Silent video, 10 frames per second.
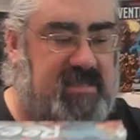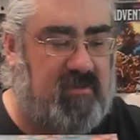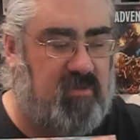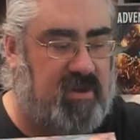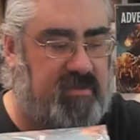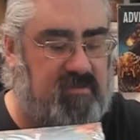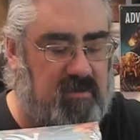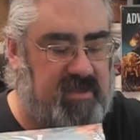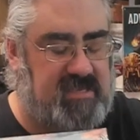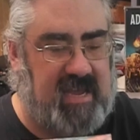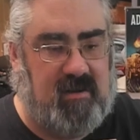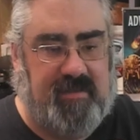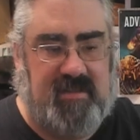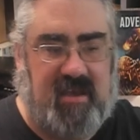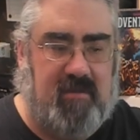then we're going to throw this down on
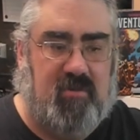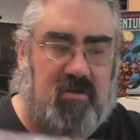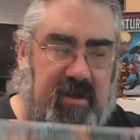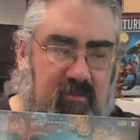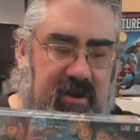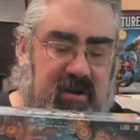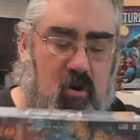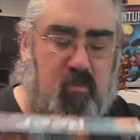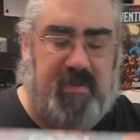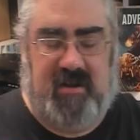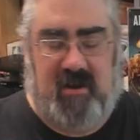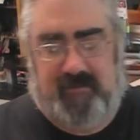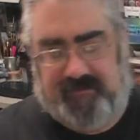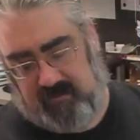the table and we're going to open it up.